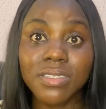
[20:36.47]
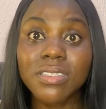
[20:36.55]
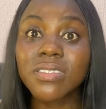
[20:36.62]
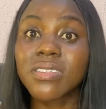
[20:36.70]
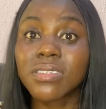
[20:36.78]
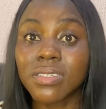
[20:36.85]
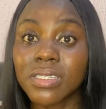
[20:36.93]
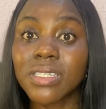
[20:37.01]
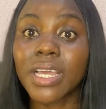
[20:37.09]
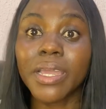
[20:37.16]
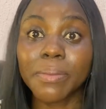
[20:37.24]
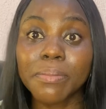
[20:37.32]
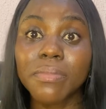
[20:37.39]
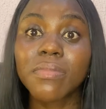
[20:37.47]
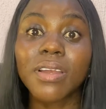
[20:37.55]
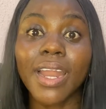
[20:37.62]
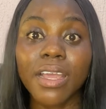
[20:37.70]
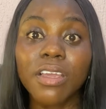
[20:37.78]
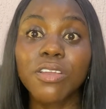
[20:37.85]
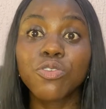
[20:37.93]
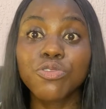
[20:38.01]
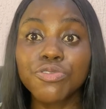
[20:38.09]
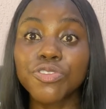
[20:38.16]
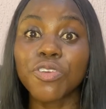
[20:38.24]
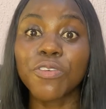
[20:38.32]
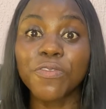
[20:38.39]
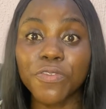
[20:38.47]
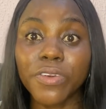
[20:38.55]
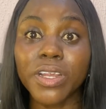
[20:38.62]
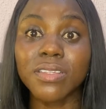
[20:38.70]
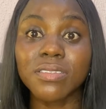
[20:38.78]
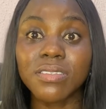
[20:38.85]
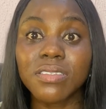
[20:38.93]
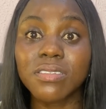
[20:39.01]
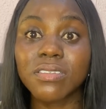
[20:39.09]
This is the time, like, those your friends,